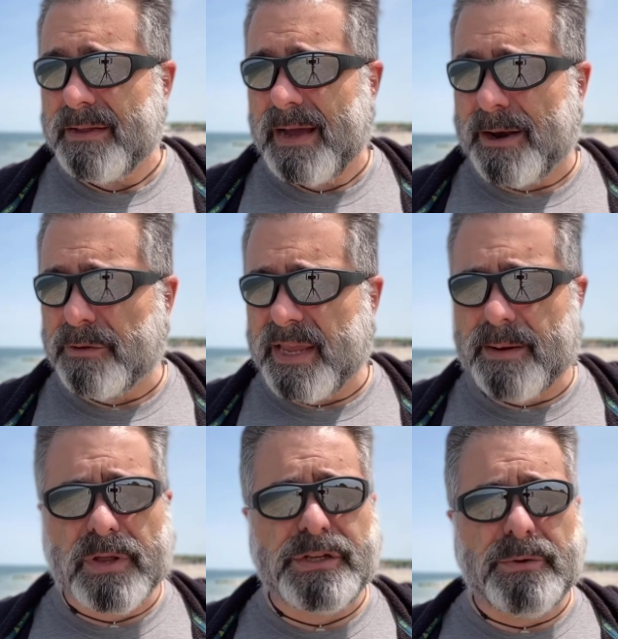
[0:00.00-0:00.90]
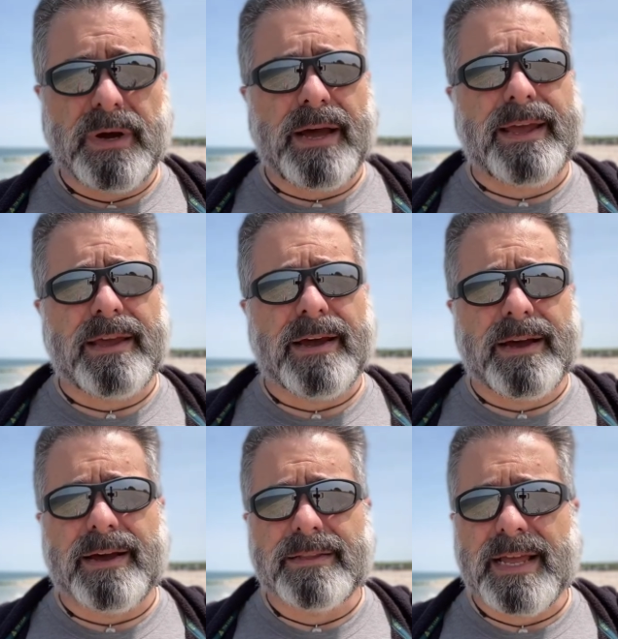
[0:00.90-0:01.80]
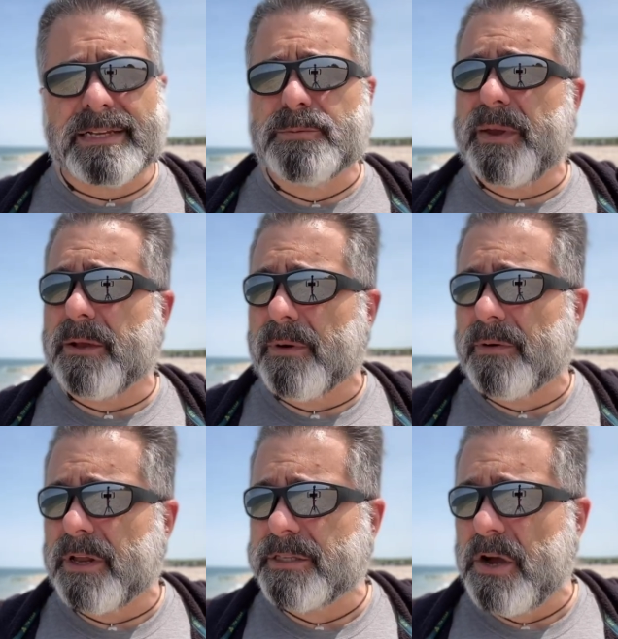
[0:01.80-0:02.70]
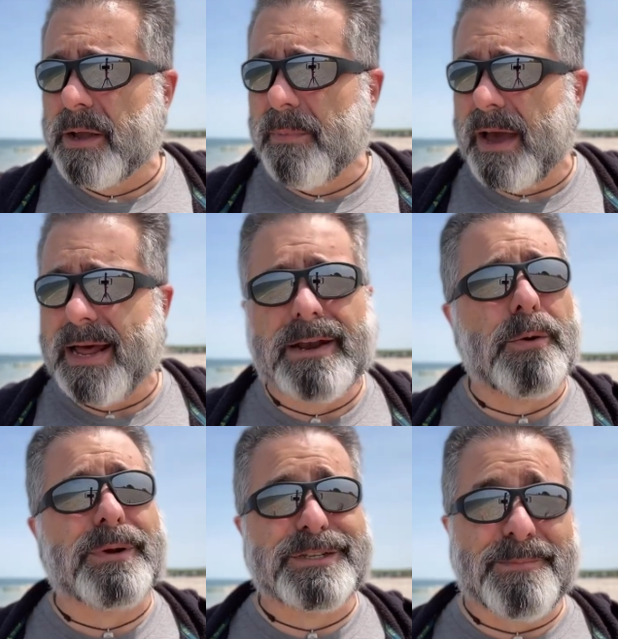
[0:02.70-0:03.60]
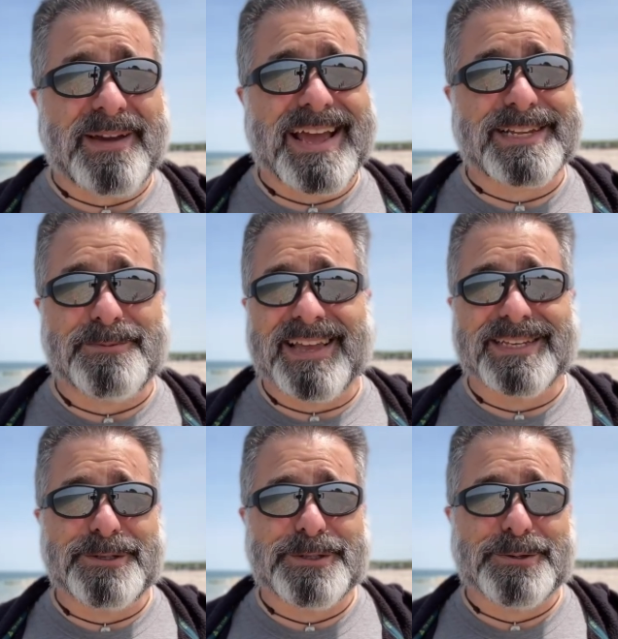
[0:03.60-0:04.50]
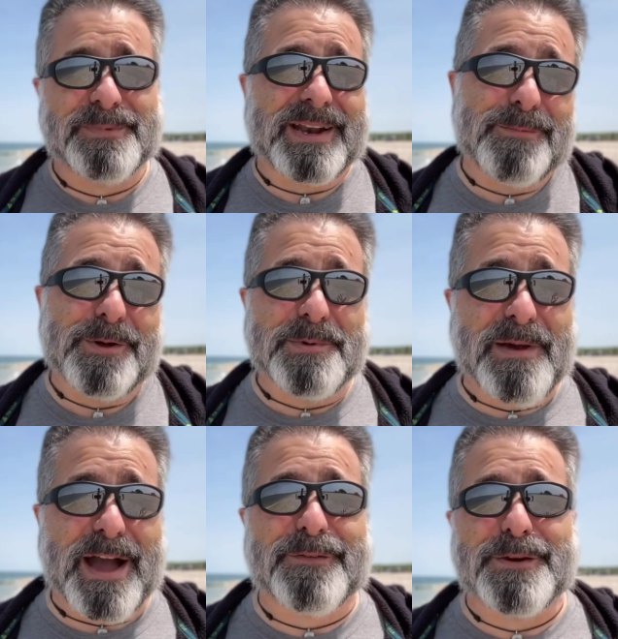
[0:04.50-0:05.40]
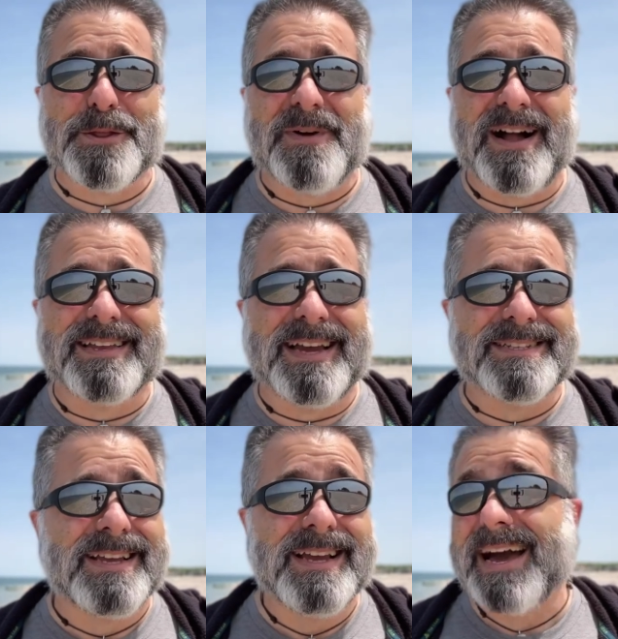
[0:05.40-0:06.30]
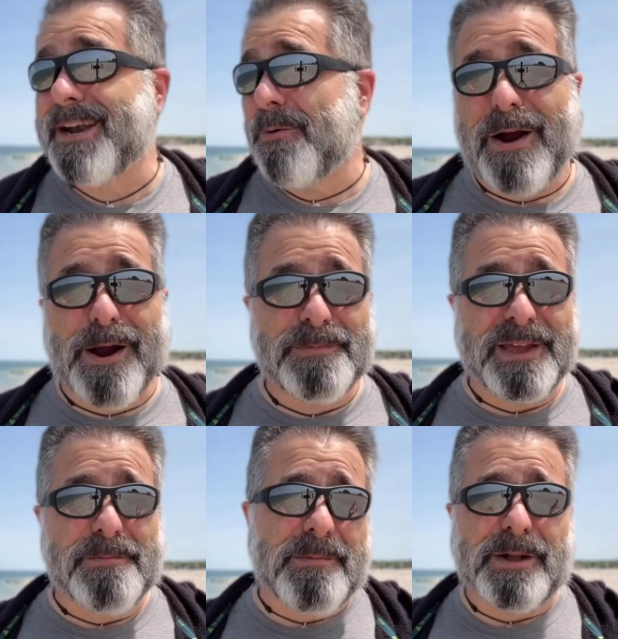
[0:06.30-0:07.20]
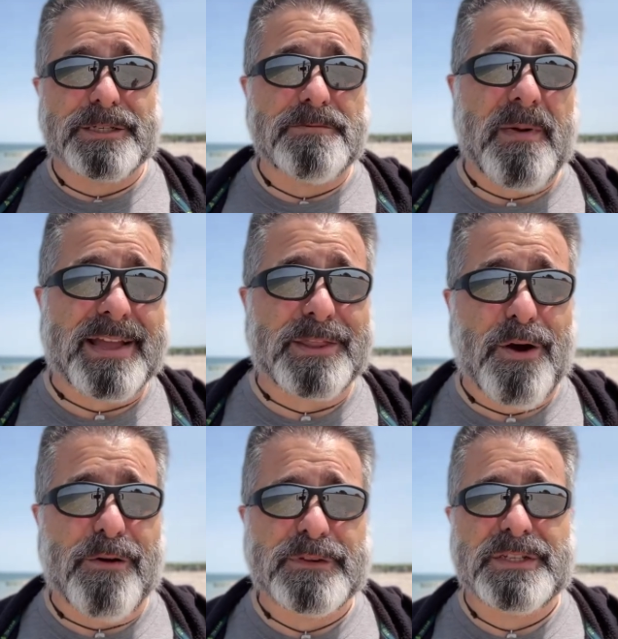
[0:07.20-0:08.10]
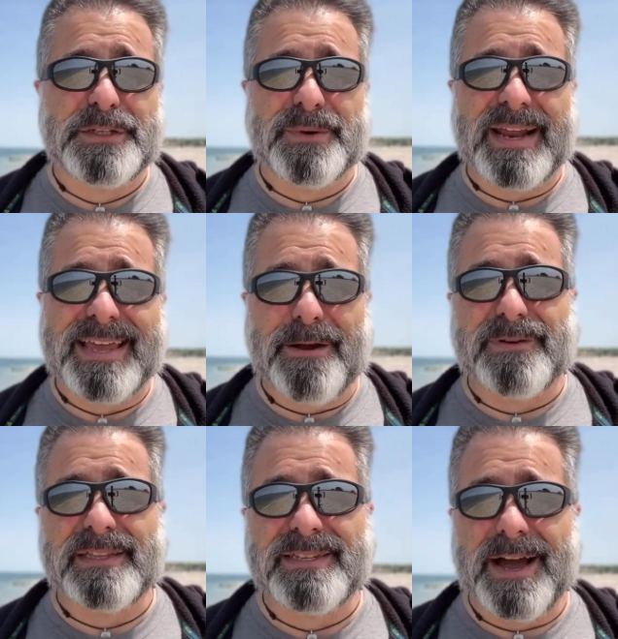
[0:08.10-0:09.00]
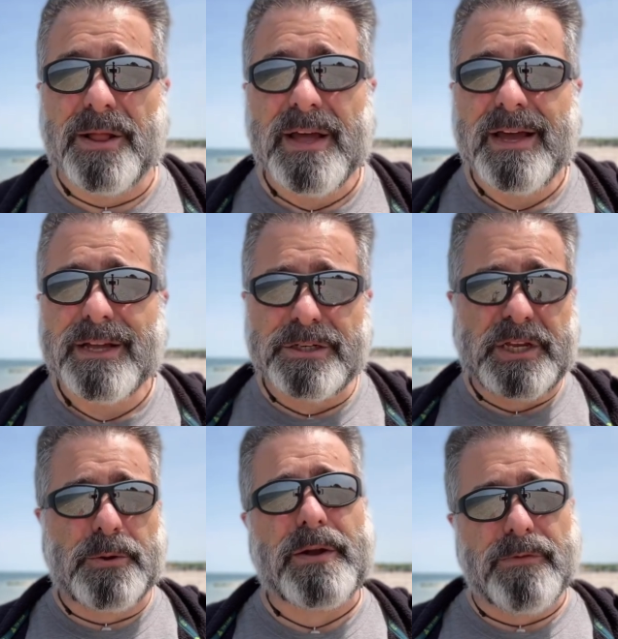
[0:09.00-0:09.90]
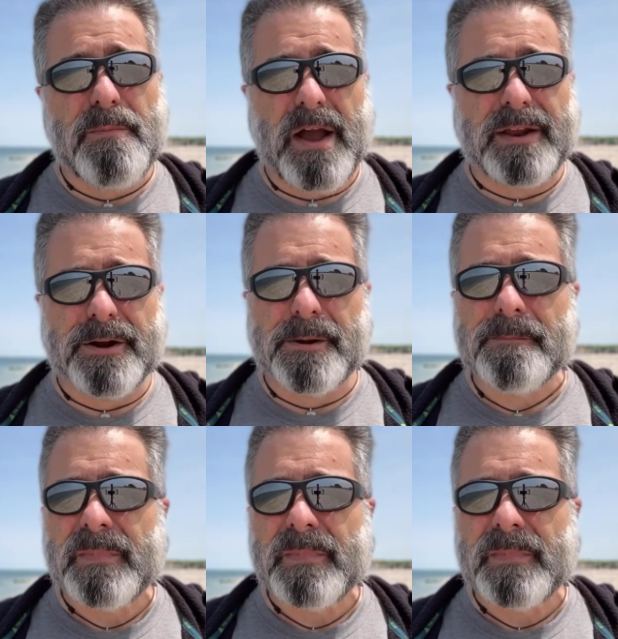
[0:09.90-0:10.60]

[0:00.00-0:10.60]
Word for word: I don't think I'm going to do a, a uh, next week or going to talk about. I don't know we're going to talk about next week as usual, but I will be back for another podcast. I don't know where I'll be. Maybe I'll just be back in the office to do it. I can't really tell. Just a quick reminder.